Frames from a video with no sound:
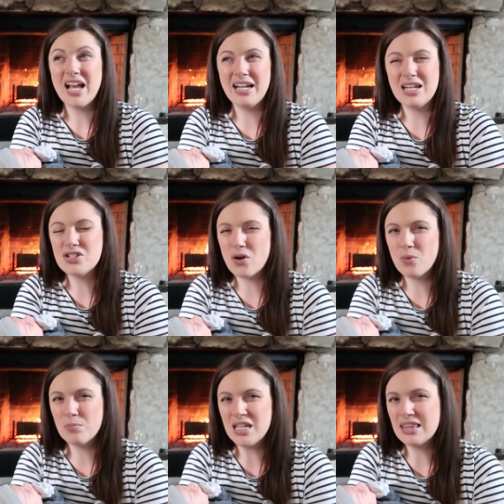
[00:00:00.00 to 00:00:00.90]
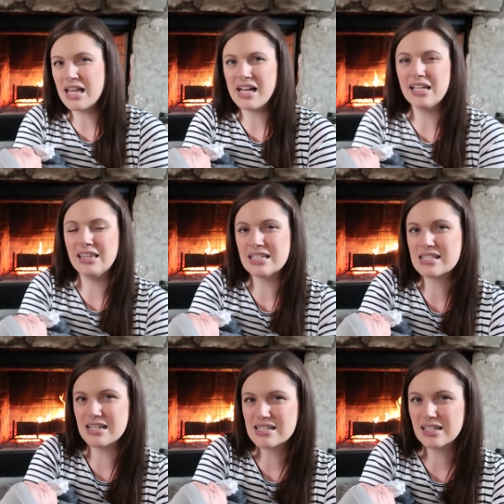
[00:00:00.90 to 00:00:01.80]
And I don't mean that in the
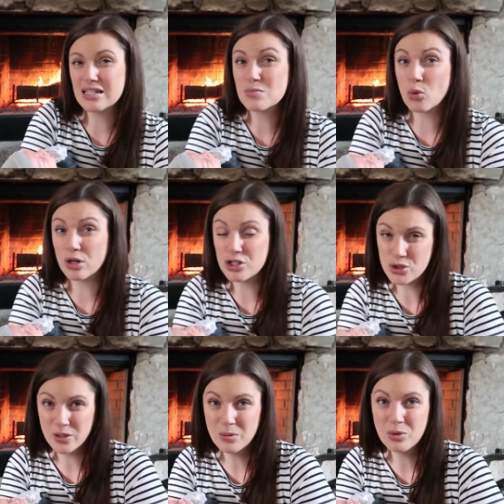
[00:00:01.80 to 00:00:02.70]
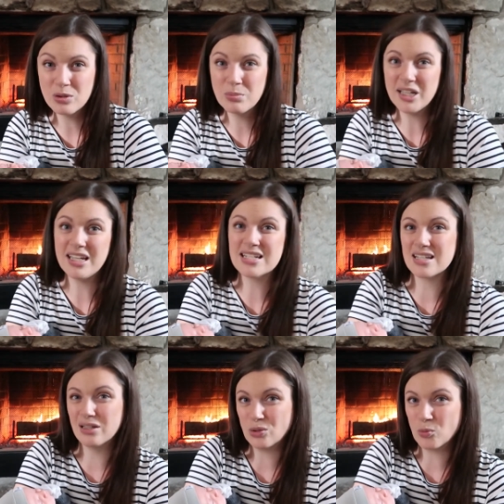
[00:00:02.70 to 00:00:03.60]
sense that it's more enjoyable, but it's
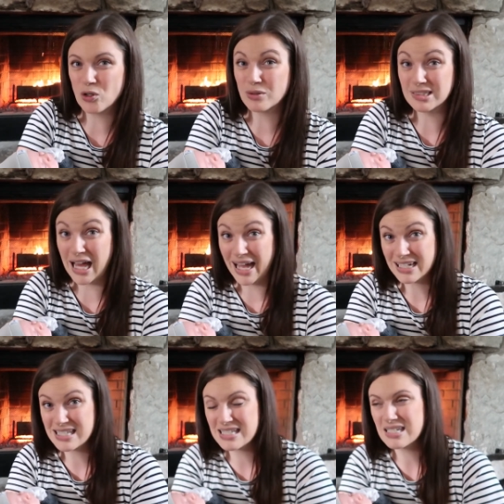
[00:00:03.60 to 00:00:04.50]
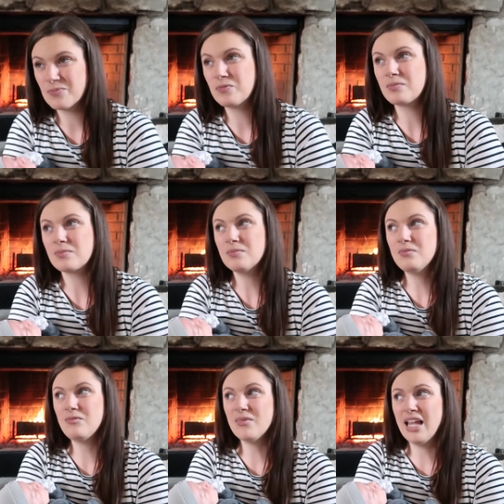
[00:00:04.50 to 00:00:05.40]
a little more relaxed.
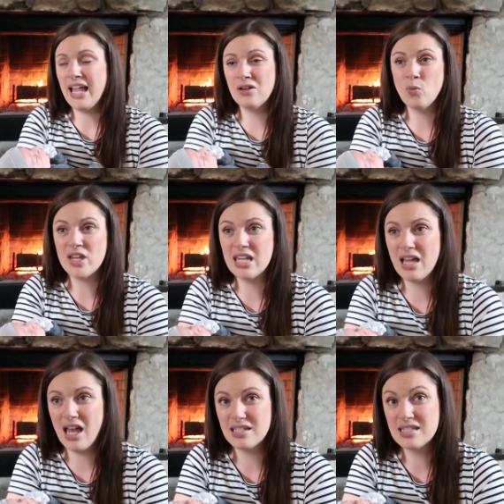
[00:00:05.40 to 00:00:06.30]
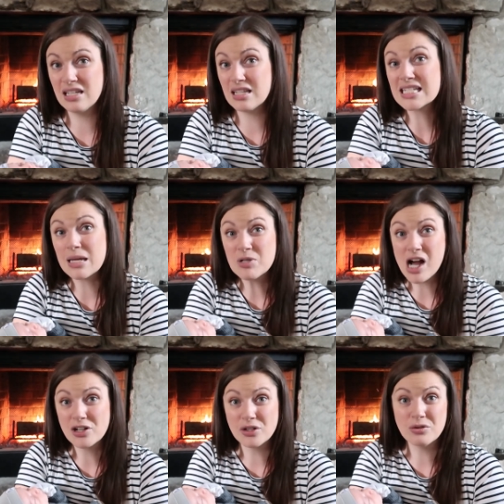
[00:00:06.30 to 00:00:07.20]
And we had seen the same
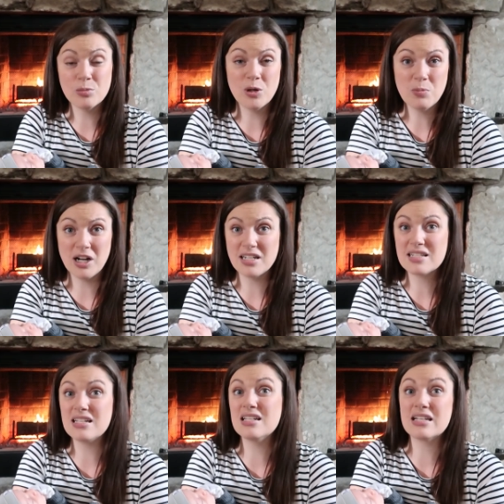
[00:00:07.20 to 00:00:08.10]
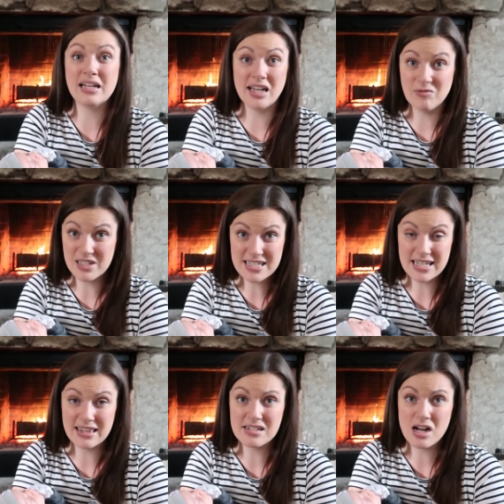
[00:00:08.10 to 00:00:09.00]
doctor through both pregnancies and I've been
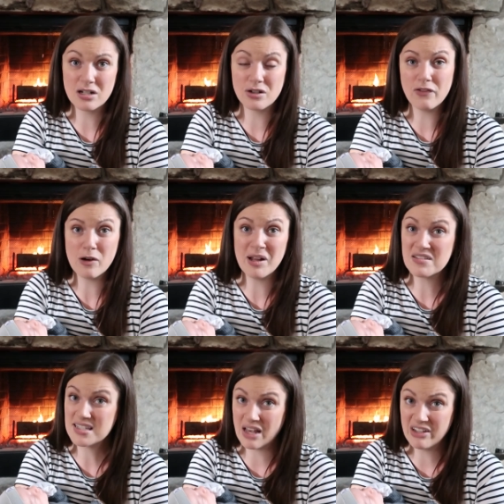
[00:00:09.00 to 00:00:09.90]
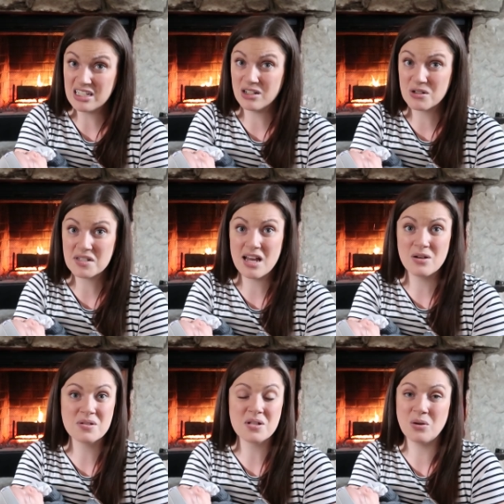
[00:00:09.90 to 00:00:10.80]
seeing that doctor for about seven years
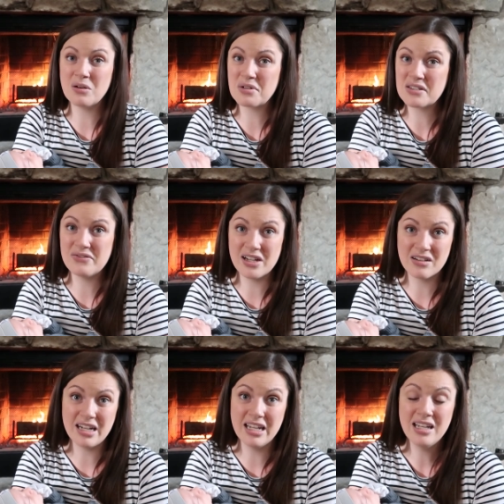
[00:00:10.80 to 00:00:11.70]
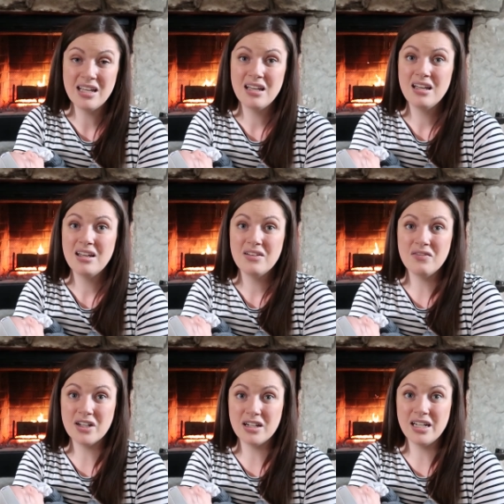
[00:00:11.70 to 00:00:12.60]
now. So it was very,
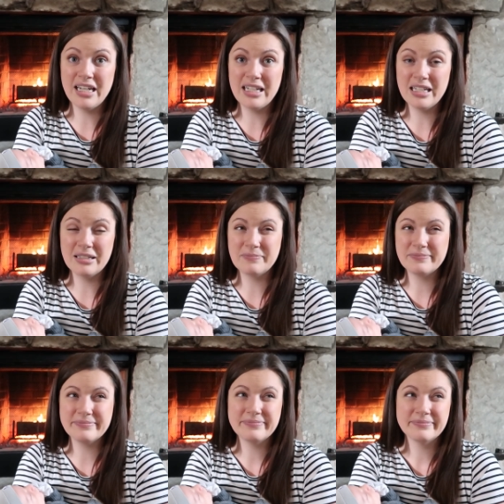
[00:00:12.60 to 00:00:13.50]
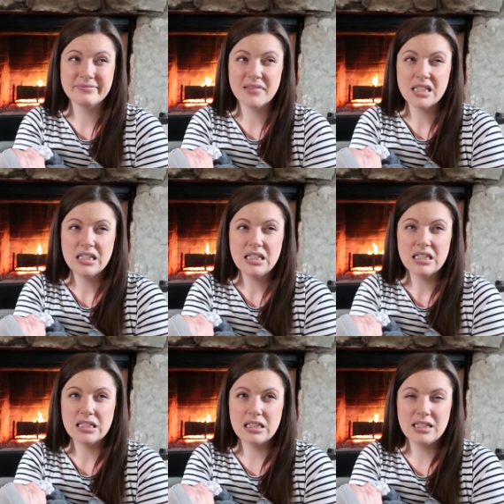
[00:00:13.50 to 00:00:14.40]
very
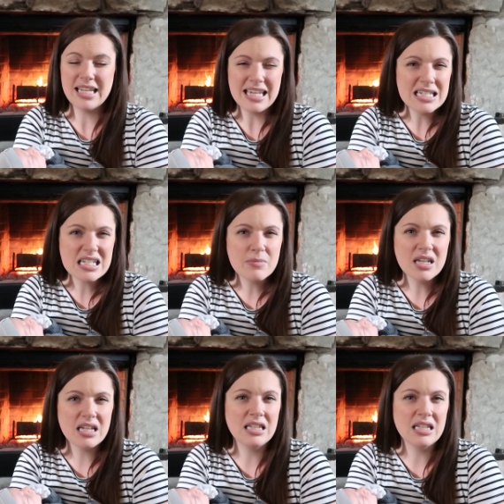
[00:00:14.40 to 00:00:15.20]
intimate